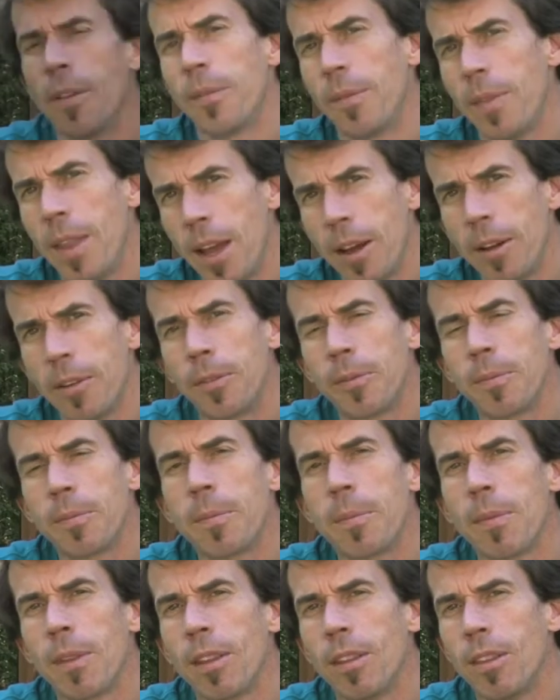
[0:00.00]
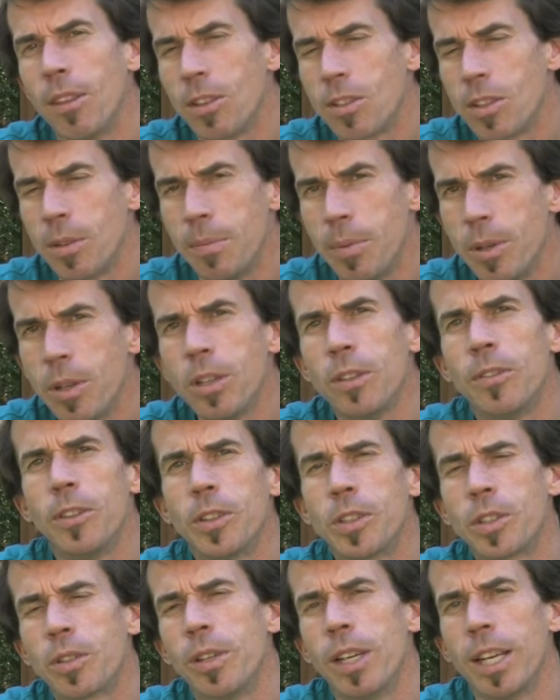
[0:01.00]
Now, there's a beautiful
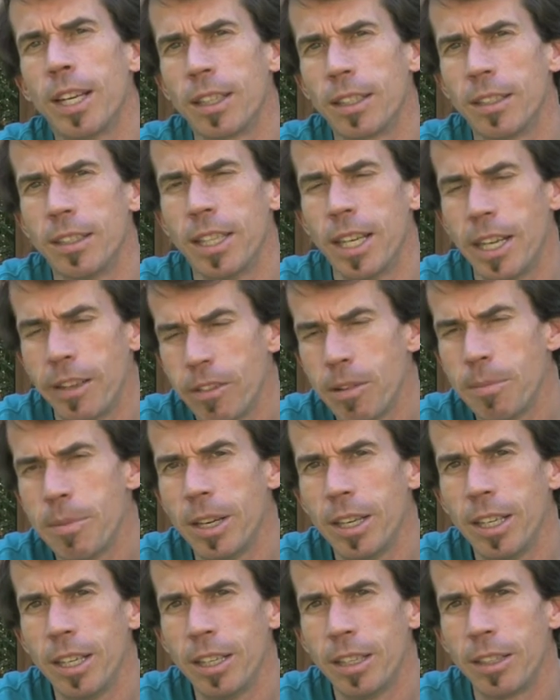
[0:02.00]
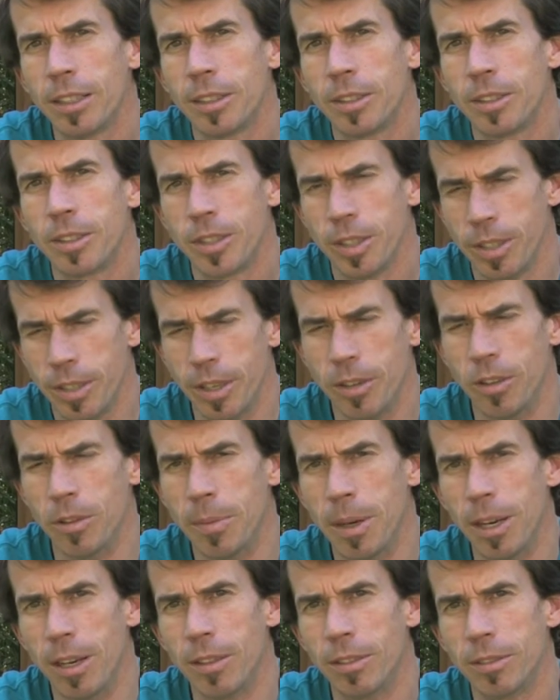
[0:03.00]
trick that everybody should know
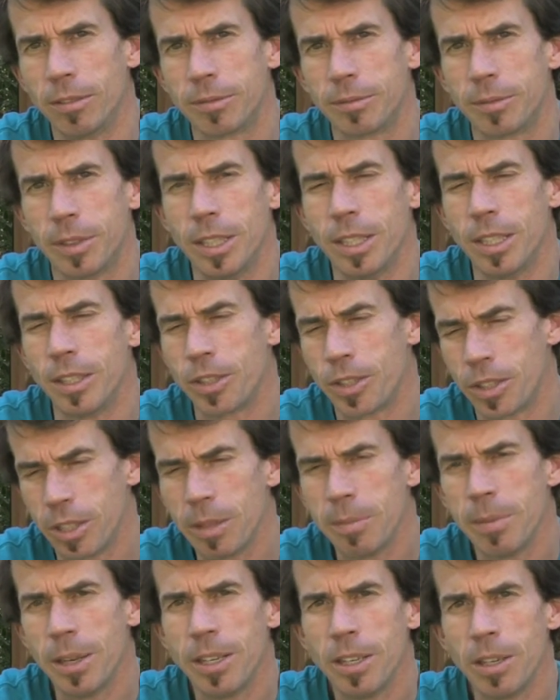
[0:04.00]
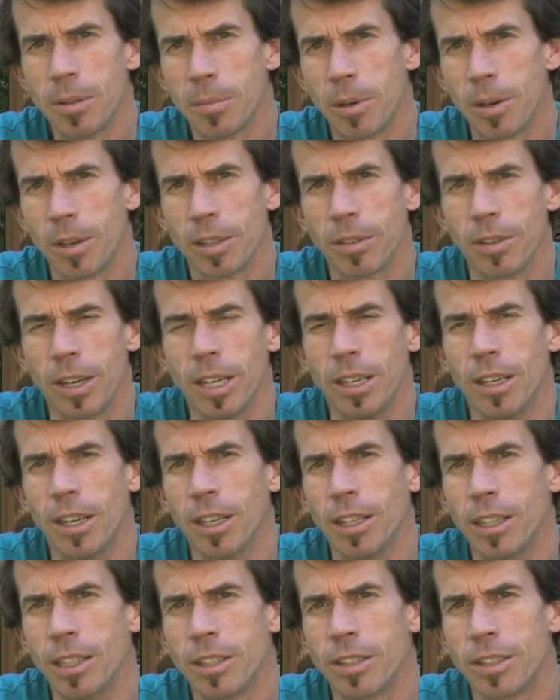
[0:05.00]
about, and this should have been your birthright
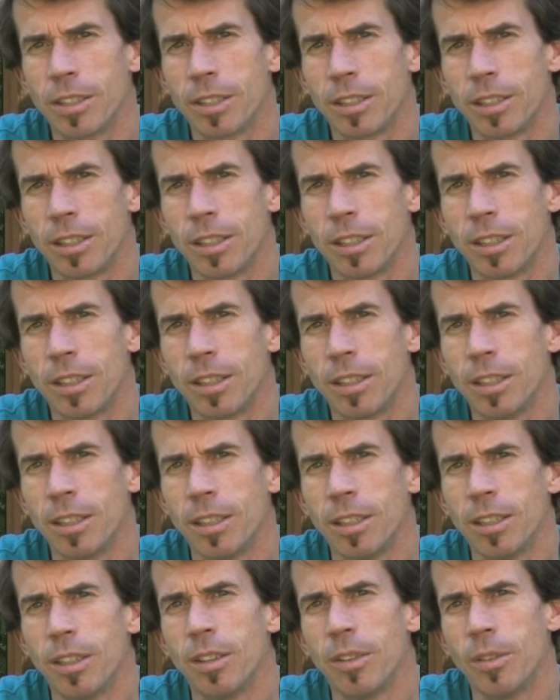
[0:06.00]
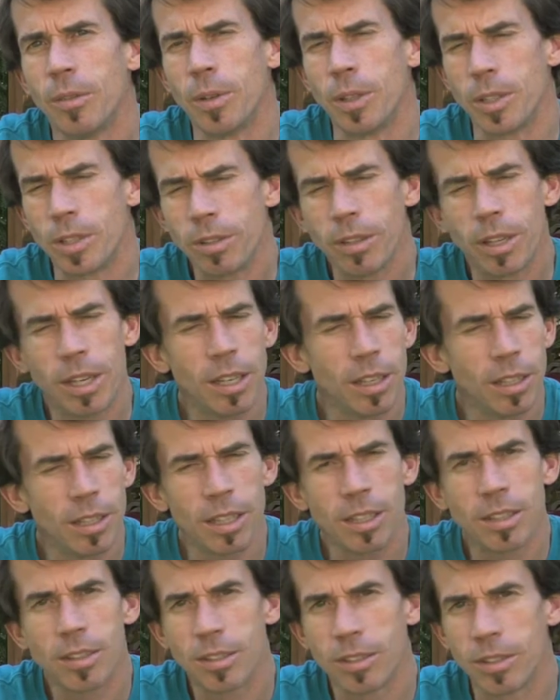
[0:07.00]
knowledge. Once you hear
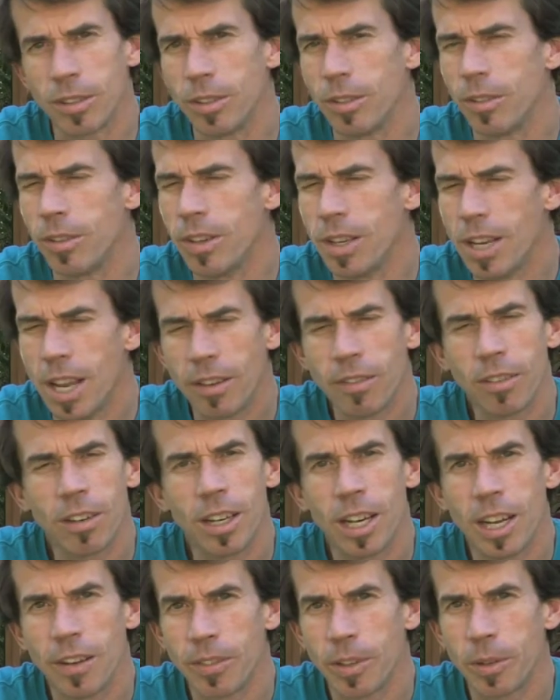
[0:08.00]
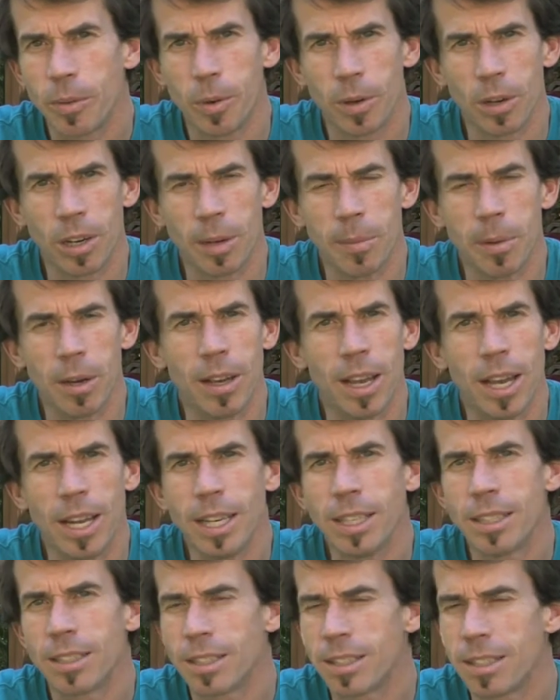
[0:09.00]
this, you never have to worry about
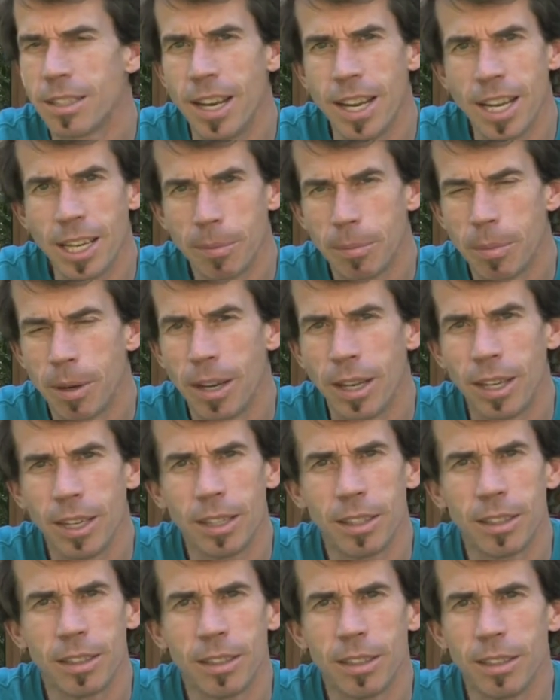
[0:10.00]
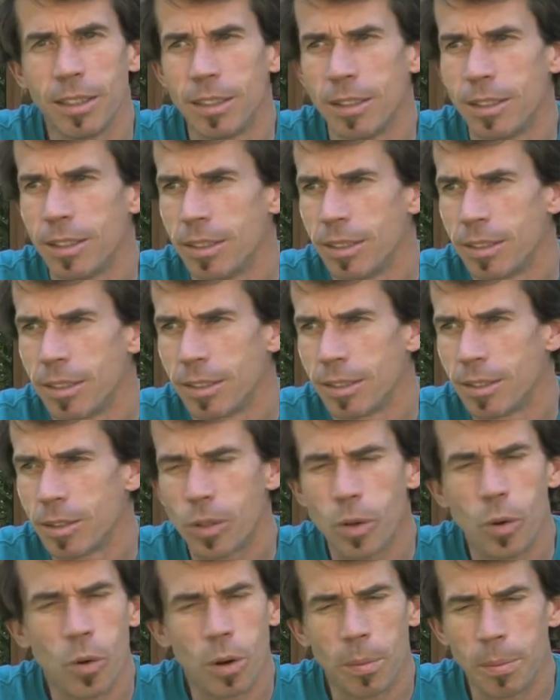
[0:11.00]
any snake bite,
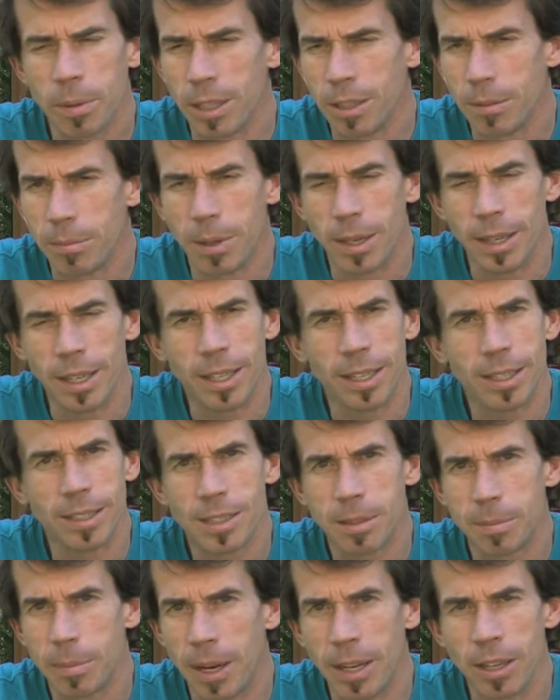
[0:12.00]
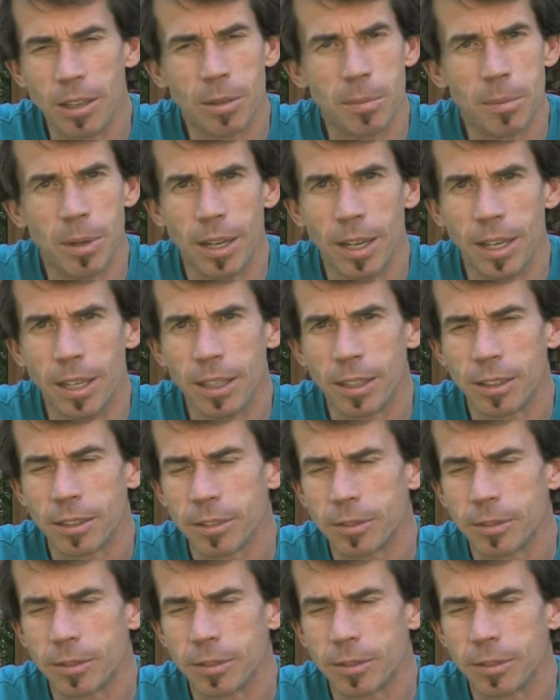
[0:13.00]
scorpion bite, spider bite.